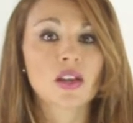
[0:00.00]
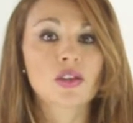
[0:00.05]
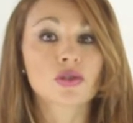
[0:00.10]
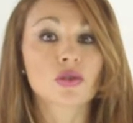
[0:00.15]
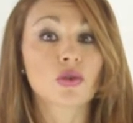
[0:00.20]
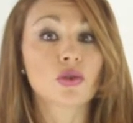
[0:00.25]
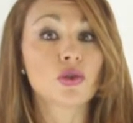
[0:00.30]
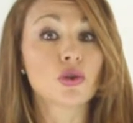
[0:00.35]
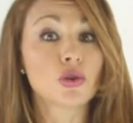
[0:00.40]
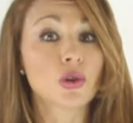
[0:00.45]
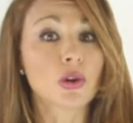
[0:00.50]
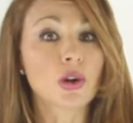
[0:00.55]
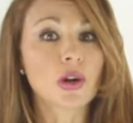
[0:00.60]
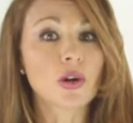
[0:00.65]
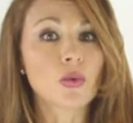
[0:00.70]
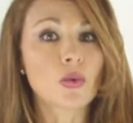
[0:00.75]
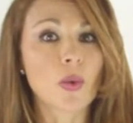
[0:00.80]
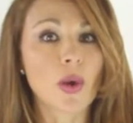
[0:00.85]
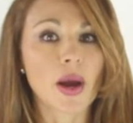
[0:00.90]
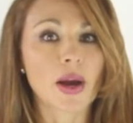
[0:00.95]
So you're
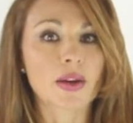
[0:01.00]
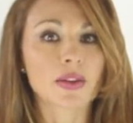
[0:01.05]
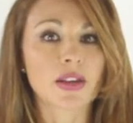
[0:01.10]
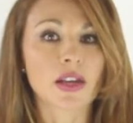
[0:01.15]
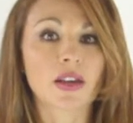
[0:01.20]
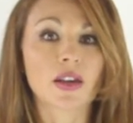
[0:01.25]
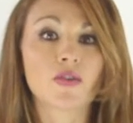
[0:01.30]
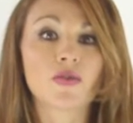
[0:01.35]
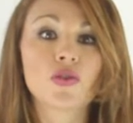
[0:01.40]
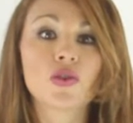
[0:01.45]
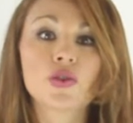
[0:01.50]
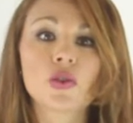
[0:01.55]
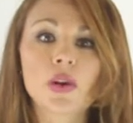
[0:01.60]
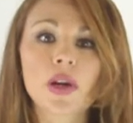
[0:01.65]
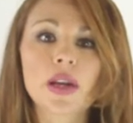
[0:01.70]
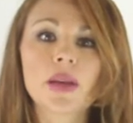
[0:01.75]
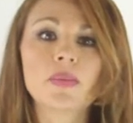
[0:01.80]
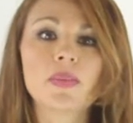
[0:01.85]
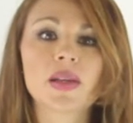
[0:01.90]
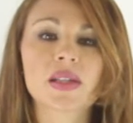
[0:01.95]
aware that if you're
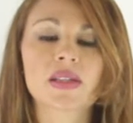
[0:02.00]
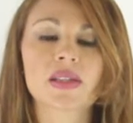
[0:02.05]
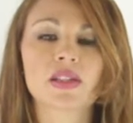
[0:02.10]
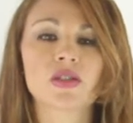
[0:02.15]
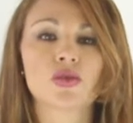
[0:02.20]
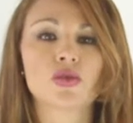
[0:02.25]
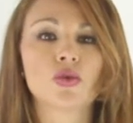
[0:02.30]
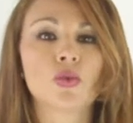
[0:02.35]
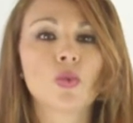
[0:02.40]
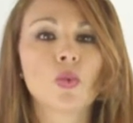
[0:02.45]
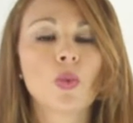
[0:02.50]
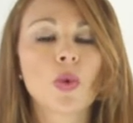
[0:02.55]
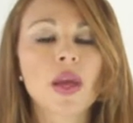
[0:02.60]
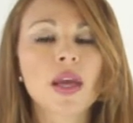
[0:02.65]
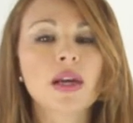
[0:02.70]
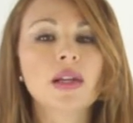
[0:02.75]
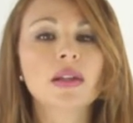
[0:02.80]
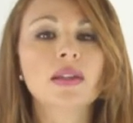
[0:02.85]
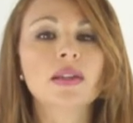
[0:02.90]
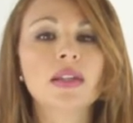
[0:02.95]
in business, you
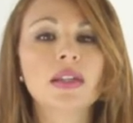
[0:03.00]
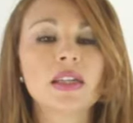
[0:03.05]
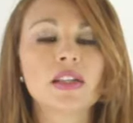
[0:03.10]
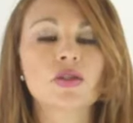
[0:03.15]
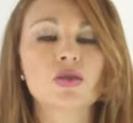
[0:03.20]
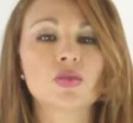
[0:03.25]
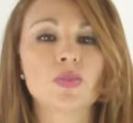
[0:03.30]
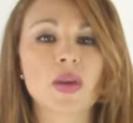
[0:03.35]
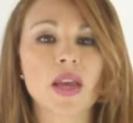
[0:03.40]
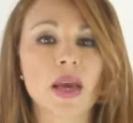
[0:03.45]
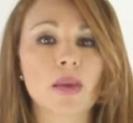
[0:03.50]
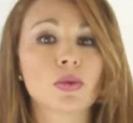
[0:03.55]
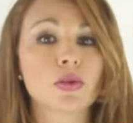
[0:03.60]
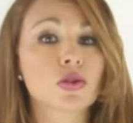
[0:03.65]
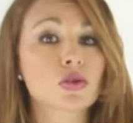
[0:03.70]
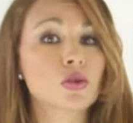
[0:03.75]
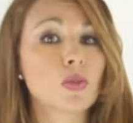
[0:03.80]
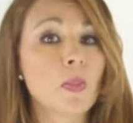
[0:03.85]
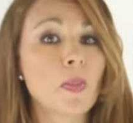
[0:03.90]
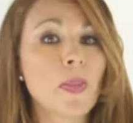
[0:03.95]
will need to be able
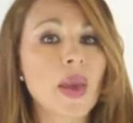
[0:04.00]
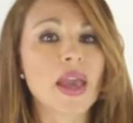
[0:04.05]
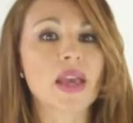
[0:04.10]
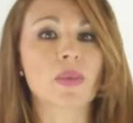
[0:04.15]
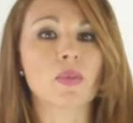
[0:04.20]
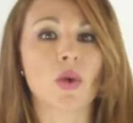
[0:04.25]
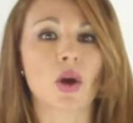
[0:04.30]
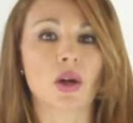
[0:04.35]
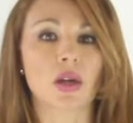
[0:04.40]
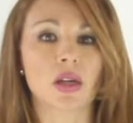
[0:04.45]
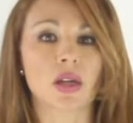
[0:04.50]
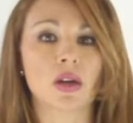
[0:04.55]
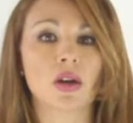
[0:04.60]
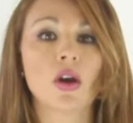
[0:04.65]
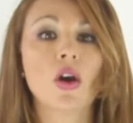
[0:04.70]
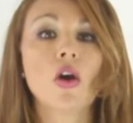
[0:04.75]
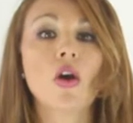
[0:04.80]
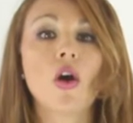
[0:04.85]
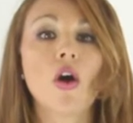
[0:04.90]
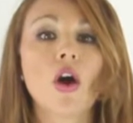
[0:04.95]
to make money.
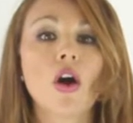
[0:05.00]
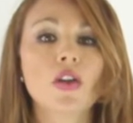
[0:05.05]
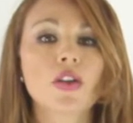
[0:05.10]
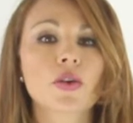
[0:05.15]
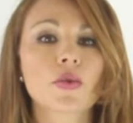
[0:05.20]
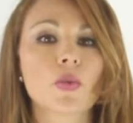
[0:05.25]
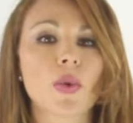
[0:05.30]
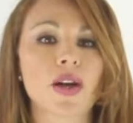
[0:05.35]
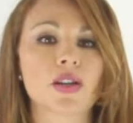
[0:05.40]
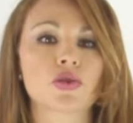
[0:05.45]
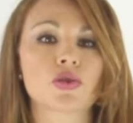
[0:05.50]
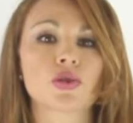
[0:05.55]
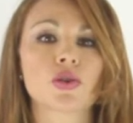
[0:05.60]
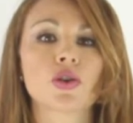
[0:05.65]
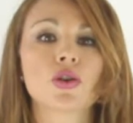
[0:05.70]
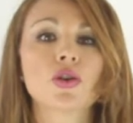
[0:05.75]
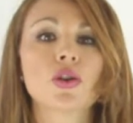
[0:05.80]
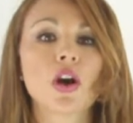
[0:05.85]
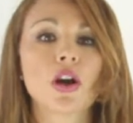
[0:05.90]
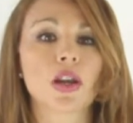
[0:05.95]
Otherwise, you're
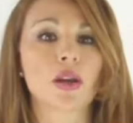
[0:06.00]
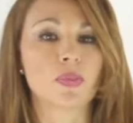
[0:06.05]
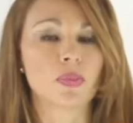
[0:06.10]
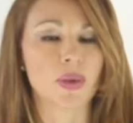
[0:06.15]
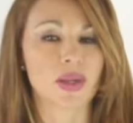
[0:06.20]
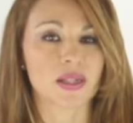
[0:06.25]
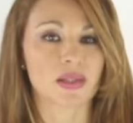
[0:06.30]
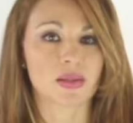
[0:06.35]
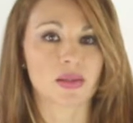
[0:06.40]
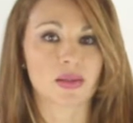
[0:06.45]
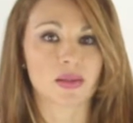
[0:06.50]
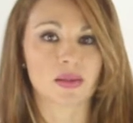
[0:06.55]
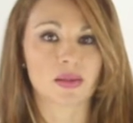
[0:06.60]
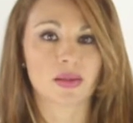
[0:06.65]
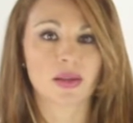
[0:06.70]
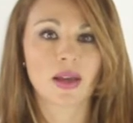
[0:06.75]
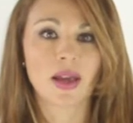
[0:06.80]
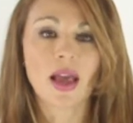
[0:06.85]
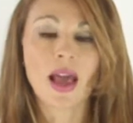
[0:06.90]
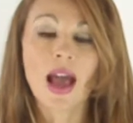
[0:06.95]
not in
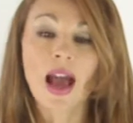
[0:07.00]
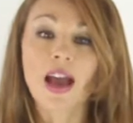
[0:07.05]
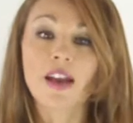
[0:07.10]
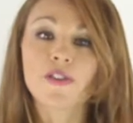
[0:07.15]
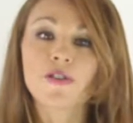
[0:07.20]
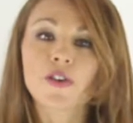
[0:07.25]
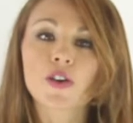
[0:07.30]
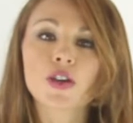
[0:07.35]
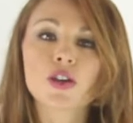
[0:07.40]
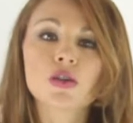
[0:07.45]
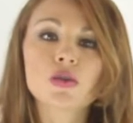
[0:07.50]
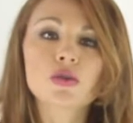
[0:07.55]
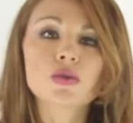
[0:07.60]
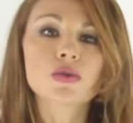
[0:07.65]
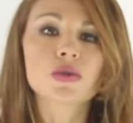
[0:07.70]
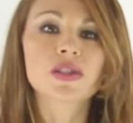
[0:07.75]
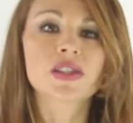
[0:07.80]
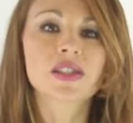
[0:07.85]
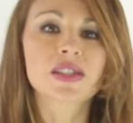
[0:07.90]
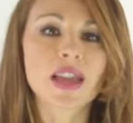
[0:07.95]
business. And for you
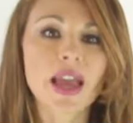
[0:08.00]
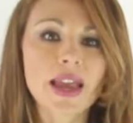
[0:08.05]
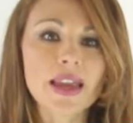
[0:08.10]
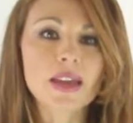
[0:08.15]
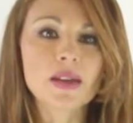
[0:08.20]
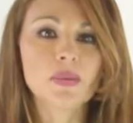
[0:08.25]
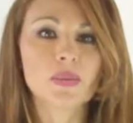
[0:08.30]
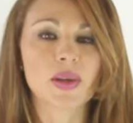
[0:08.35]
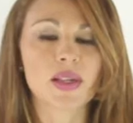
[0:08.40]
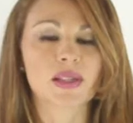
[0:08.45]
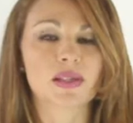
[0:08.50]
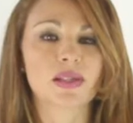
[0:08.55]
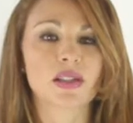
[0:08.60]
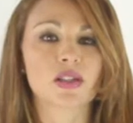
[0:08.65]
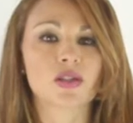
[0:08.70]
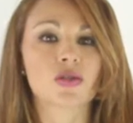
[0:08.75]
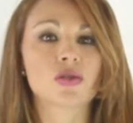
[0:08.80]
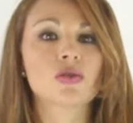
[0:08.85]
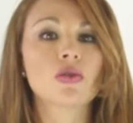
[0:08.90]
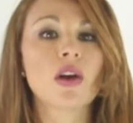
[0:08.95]
to stay in
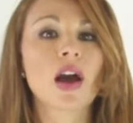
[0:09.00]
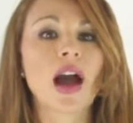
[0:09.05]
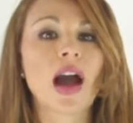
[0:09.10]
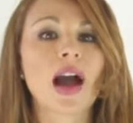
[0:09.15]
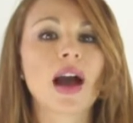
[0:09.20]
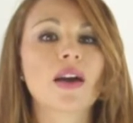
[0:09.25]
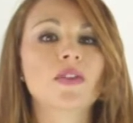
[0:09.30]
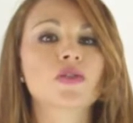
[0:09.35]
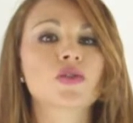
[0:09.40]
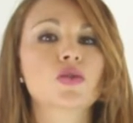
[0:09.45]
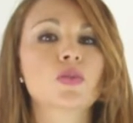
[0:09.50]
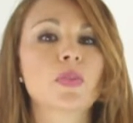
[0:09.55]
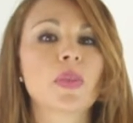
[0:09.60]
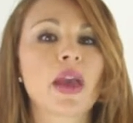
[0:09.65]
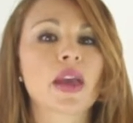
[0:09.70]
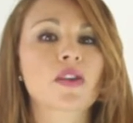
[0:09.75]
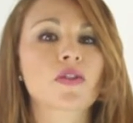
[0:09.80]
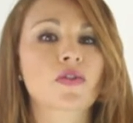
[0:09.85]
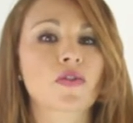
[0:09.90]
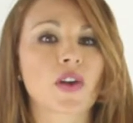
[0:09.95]
business, you have to
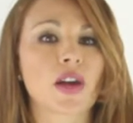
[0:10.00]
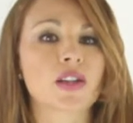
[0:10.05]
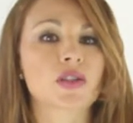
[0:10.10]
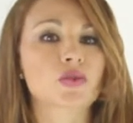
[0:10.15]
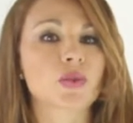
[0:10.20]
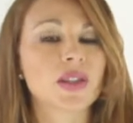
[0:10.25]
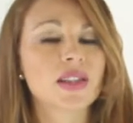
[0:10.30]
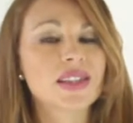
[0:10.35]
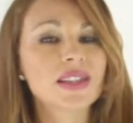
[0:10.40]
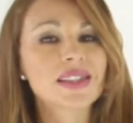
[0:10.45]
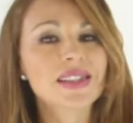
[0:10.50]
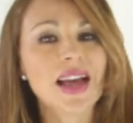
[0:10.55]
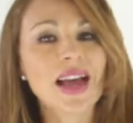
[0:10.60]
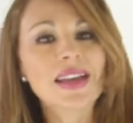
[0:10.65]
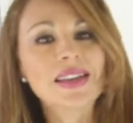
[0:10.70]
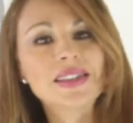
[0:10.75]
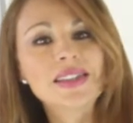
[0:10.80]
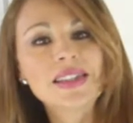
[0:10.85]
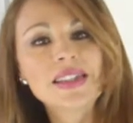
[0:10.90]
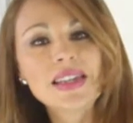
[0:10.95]
make friends with this
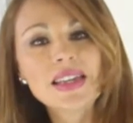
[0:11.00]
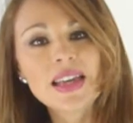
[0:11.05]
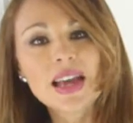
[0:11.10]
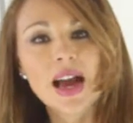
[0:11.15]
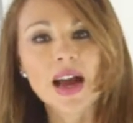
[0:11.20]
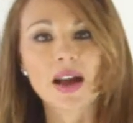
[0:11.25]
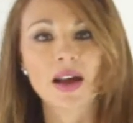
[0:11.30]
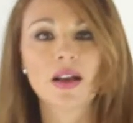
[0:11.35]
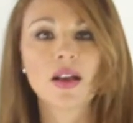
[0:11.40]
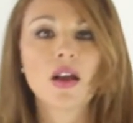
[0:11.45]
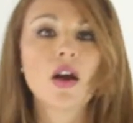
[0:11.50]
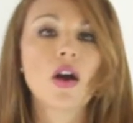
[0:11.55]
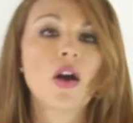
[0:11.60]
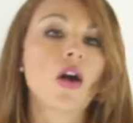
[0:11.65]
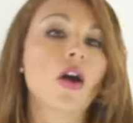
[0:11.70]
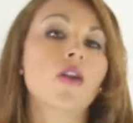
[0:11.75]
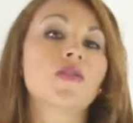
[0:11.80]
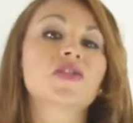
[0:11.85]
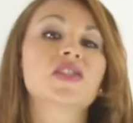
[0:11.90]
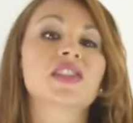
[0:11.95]
idea
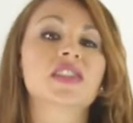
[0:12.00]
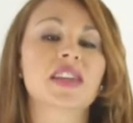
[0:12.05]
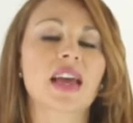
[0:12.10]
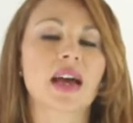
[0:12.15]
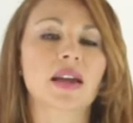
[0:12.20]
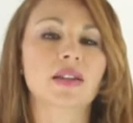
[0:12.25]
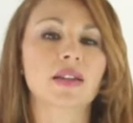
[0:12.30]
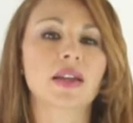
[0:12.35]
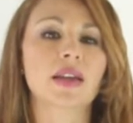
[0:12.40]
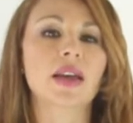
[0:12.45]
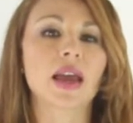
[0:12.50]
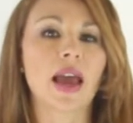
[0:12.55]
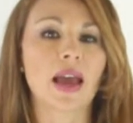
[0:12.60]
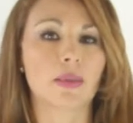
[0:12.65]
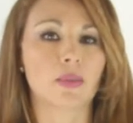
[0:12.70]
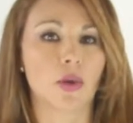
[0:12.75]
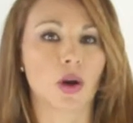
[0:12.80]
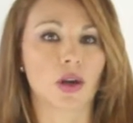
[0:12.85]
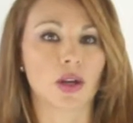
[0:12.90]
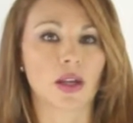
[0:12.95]
of selling
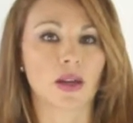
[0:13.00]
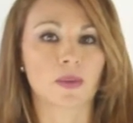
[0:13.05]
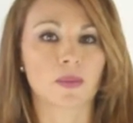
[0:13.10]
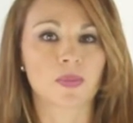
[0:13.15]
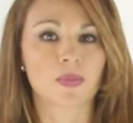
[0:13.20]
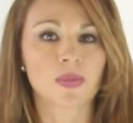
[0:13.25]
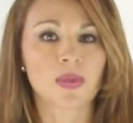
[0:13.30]
and money.